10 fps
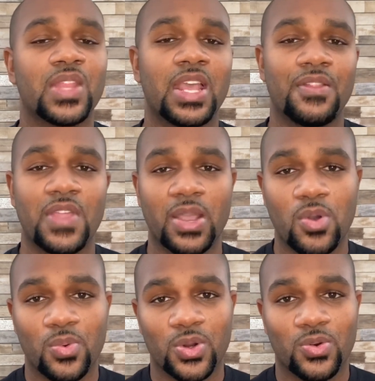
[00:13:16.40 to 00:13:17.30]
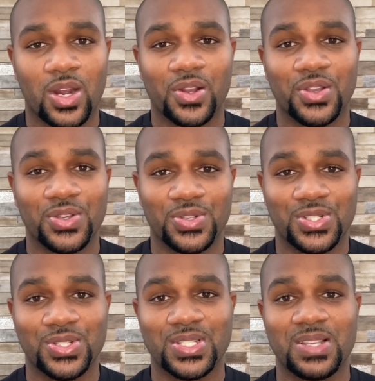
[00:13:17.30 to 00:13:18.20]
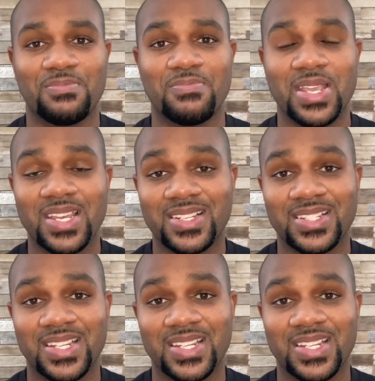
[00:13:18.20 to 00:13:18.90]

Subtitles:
they will require you to submit